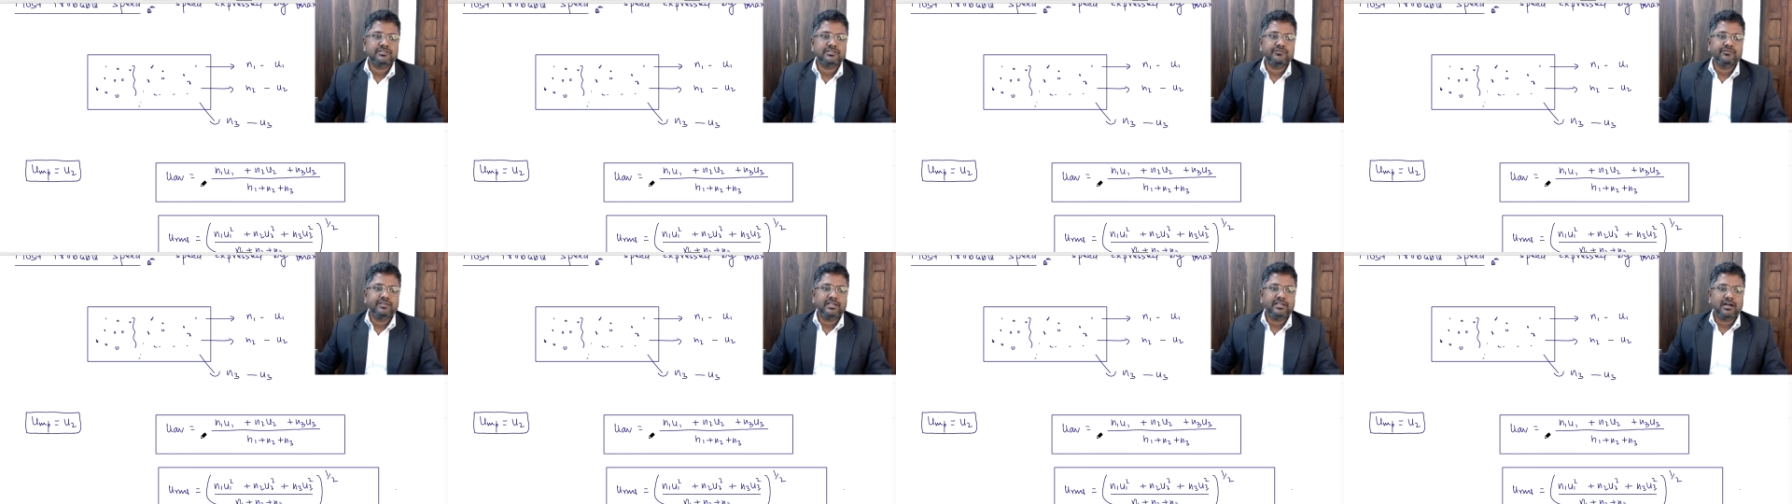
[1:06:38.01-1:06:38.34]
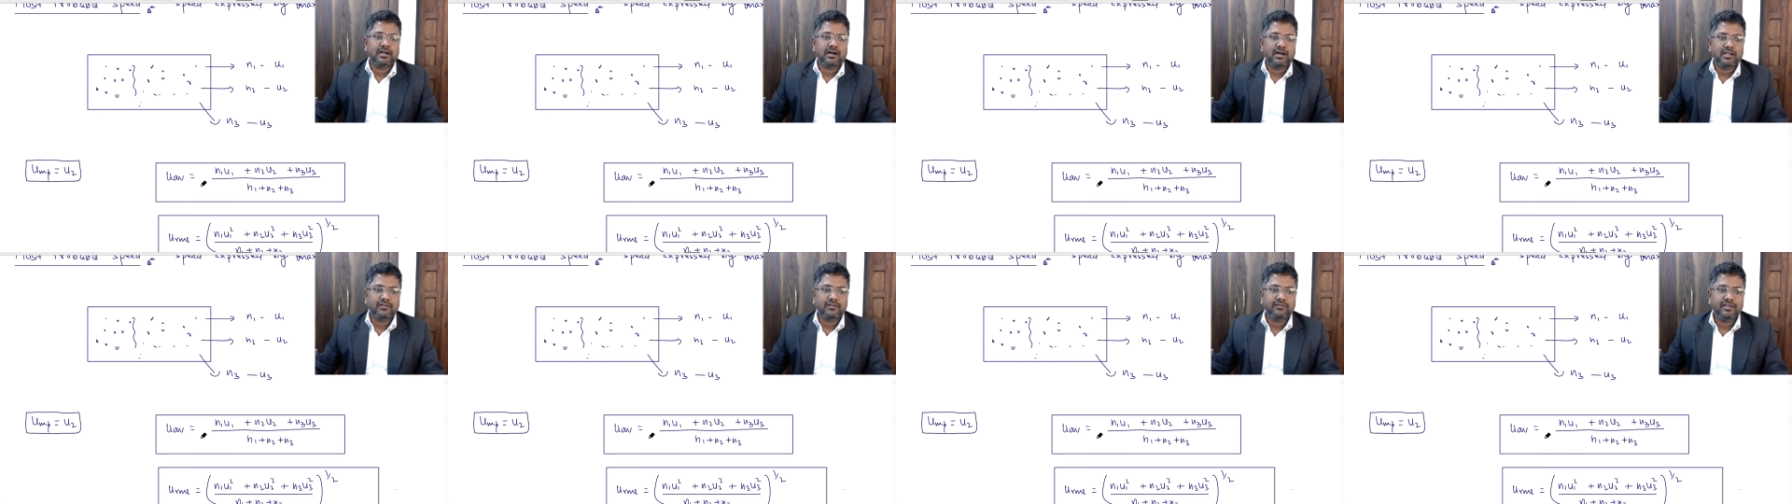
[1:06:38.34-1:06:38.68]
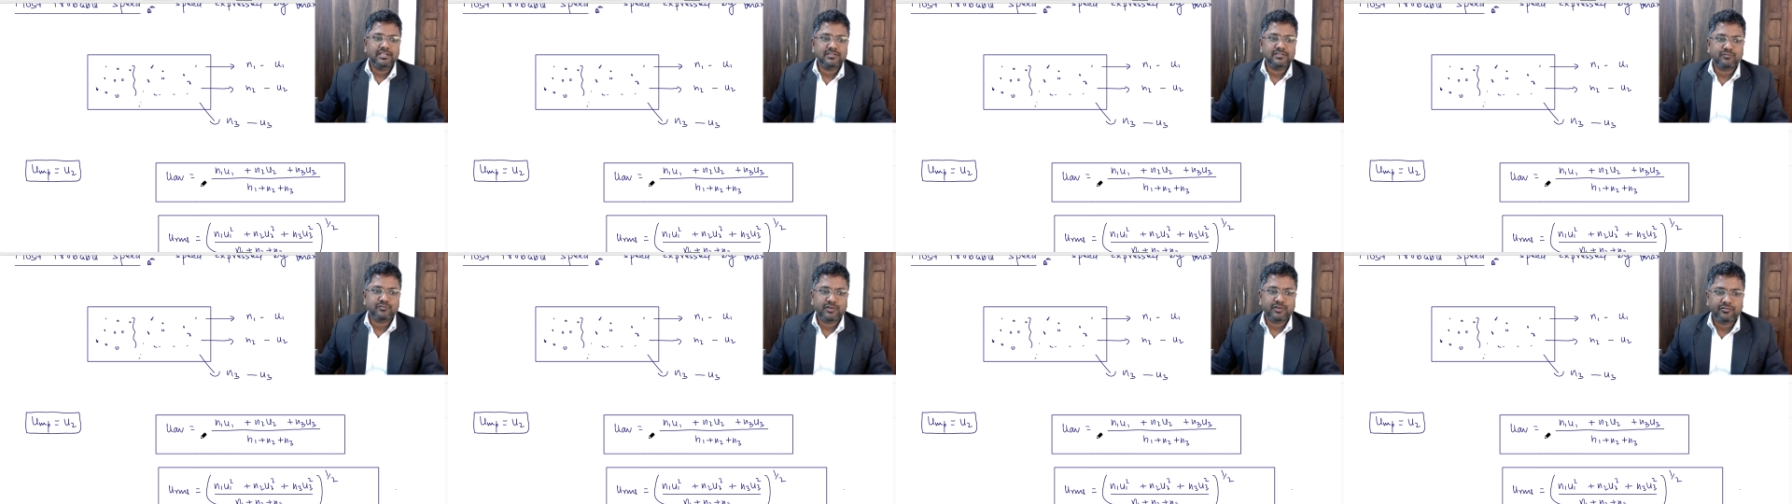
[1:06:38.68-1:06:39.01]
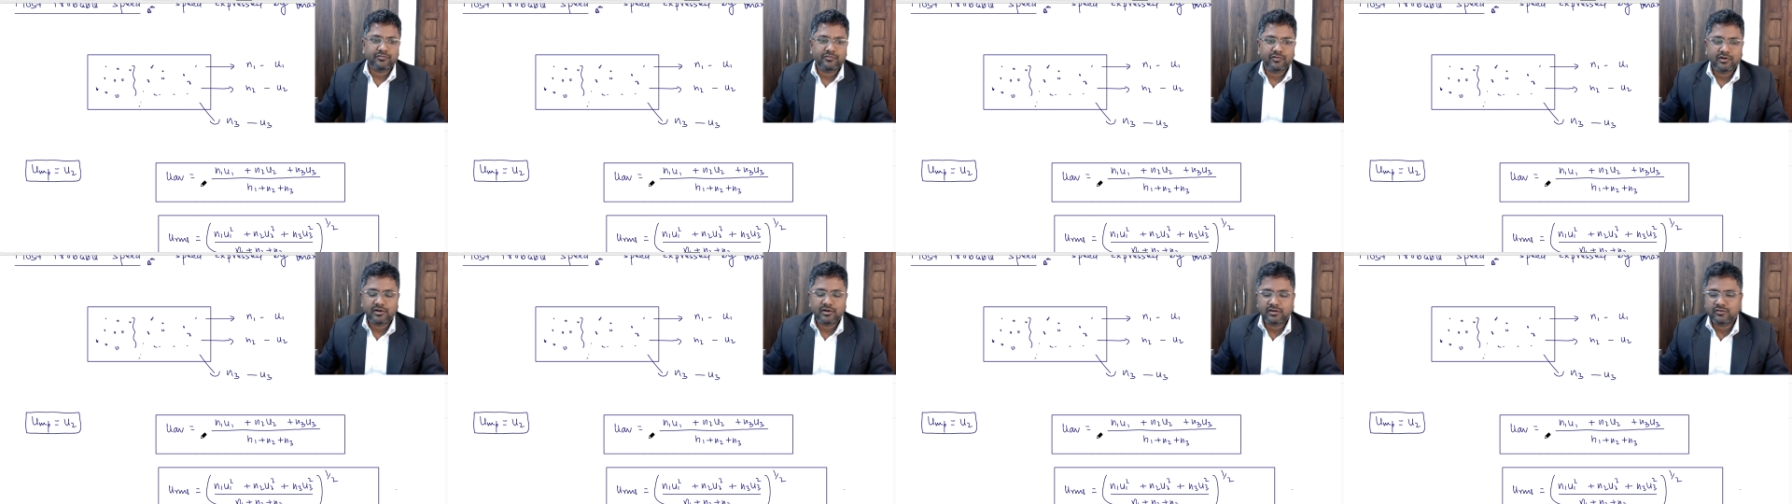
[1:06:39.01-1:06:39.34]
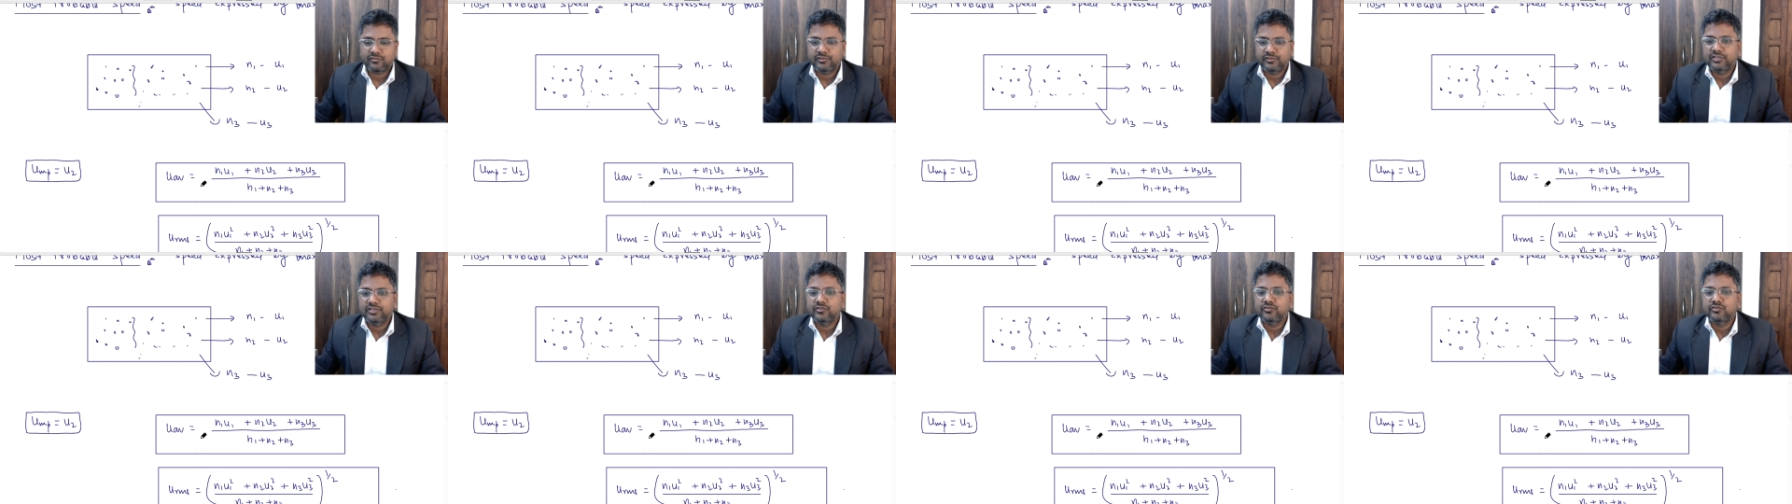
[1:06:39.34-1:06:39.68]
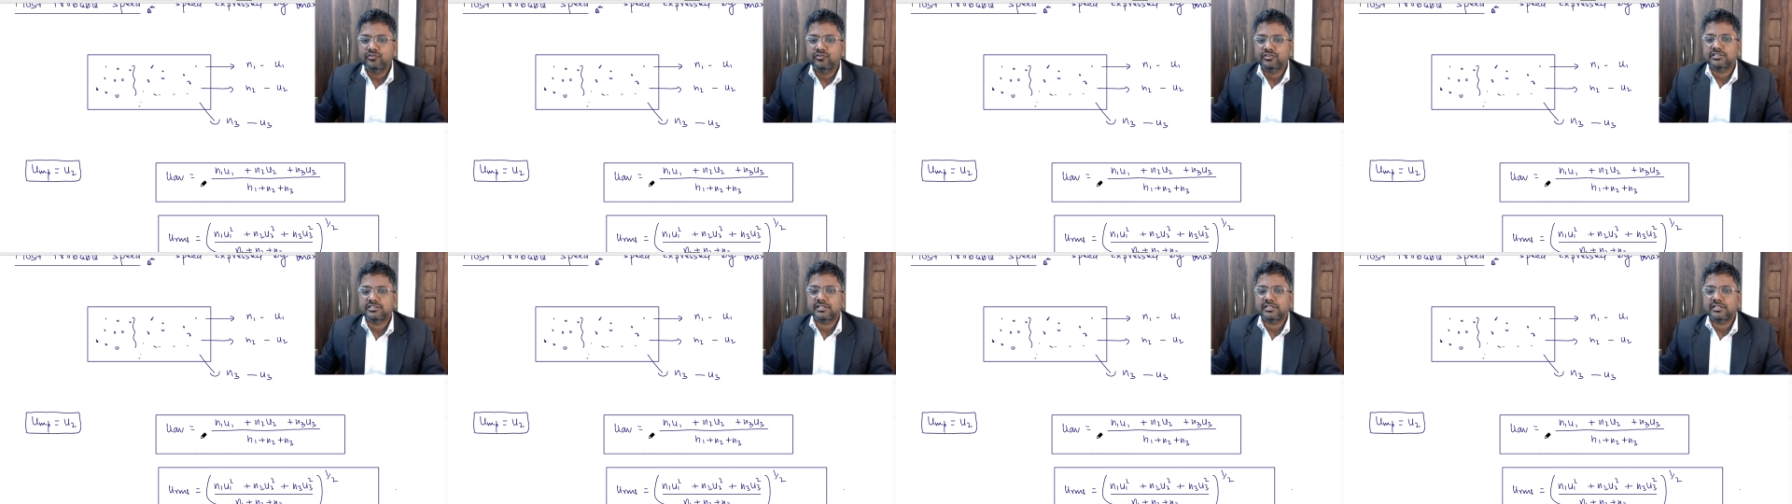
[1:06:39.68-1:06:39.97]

we always prefer to use